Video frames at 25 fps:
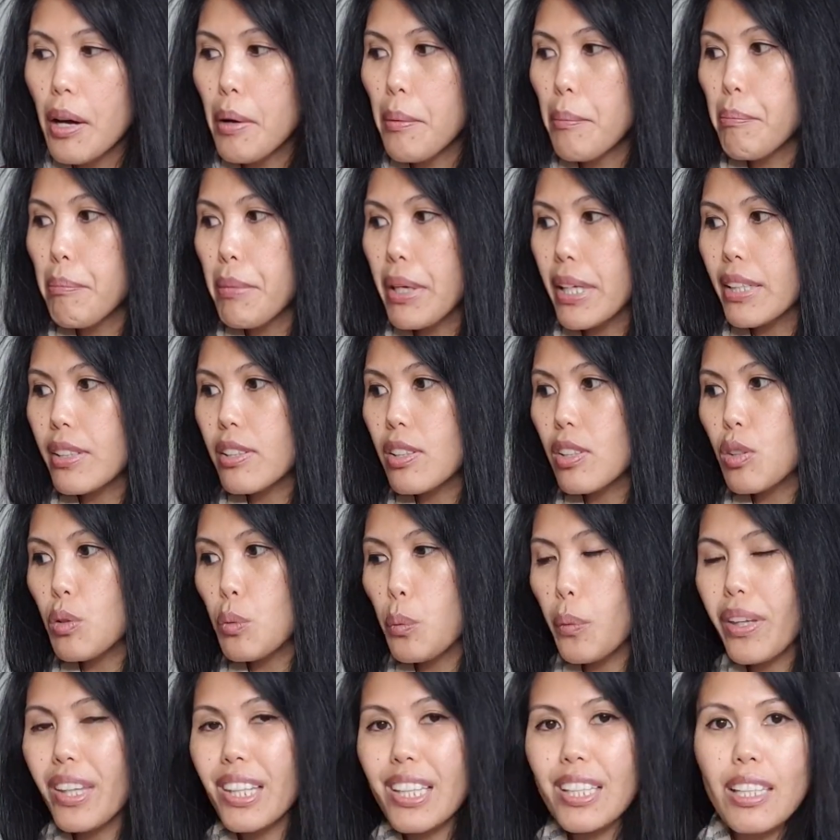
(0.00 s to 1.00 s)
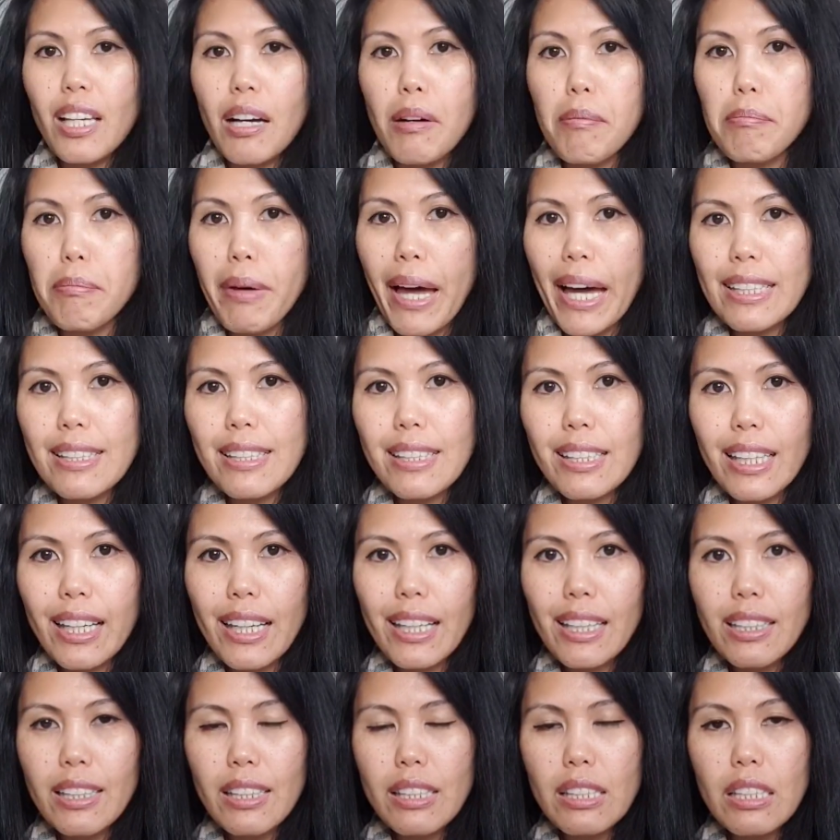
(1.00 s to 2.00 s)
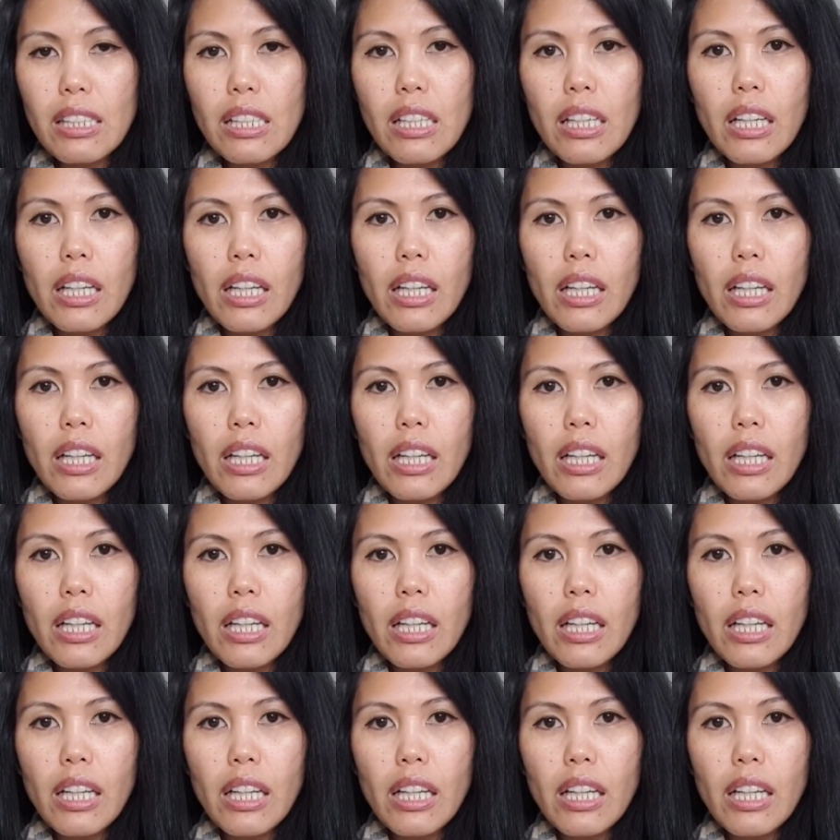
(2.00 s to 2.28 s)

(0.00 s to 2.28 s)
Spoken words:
mixed with some baskets.